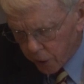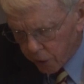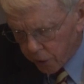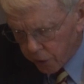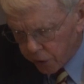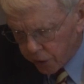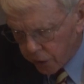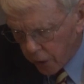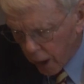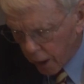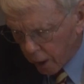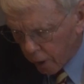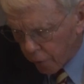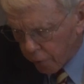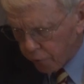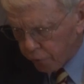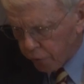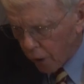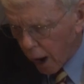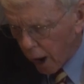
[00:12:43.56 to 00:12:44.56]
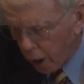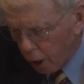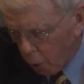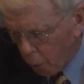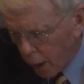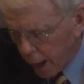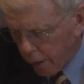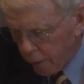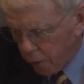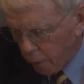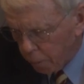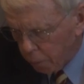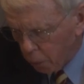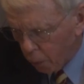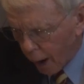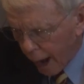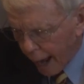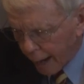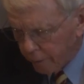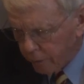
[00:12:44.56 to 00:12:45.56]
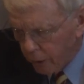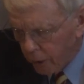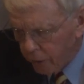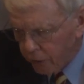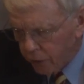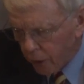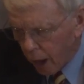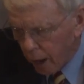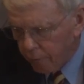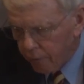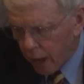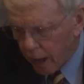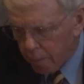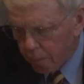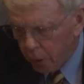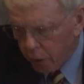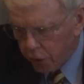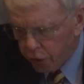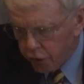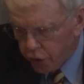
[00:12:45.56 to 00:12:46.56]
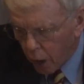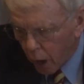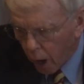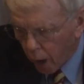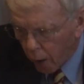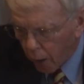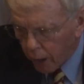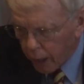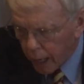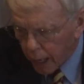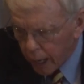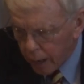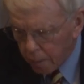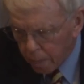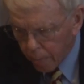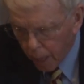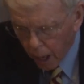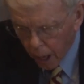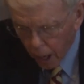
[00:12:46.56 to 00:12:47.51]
consider following the practice of a majority